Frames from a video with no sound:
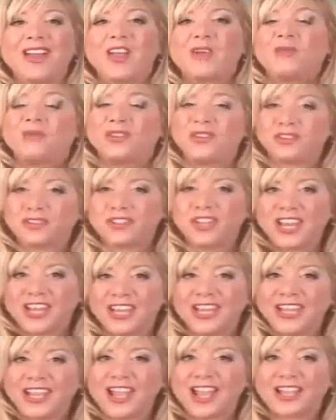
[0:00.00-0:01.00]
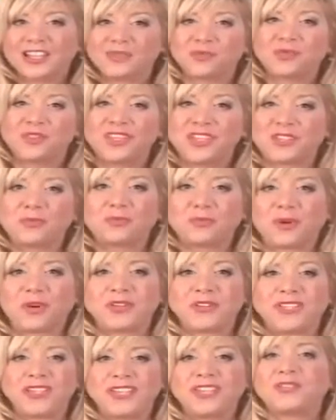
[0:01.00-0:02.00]
And when you're shaking hands with each
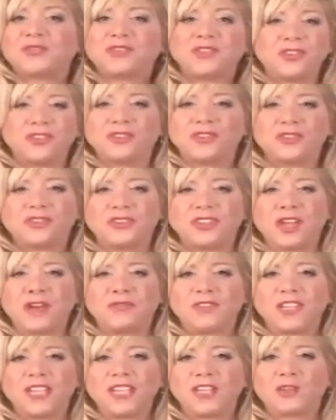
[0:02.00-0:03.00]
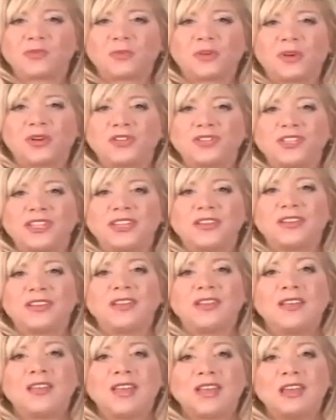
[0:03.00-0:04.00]
person, introduce yourself to each person,
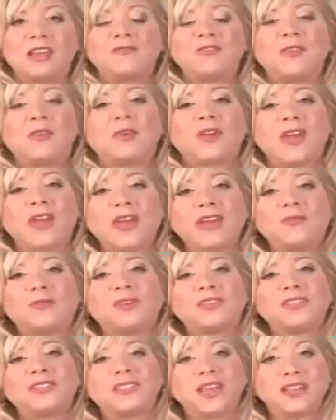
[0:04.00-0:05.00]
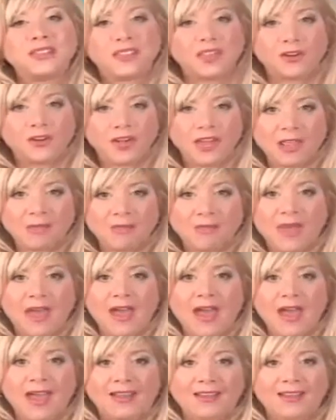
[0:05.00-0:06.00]
and if you can, recite their name
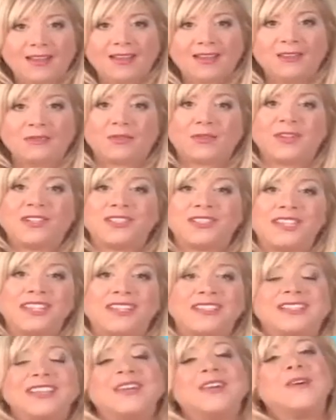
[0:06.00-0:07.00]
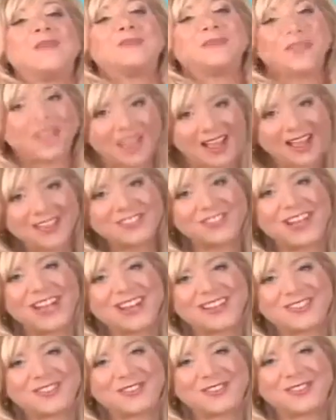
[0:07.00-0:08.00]
back. For instance, hi John,
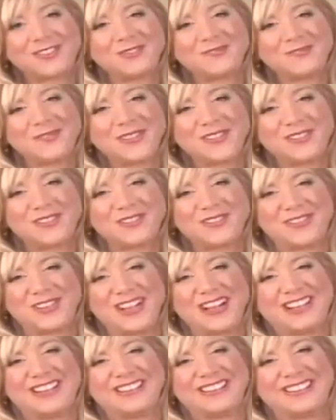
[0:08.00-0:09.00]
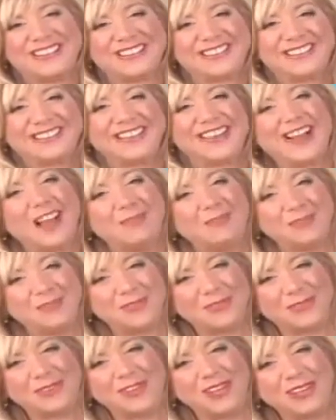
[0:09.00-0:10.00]
it's good to meet you, John. I'm
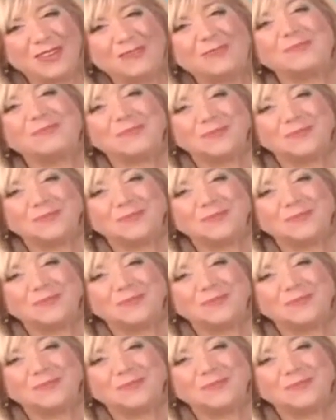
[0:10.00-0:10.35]
Julie.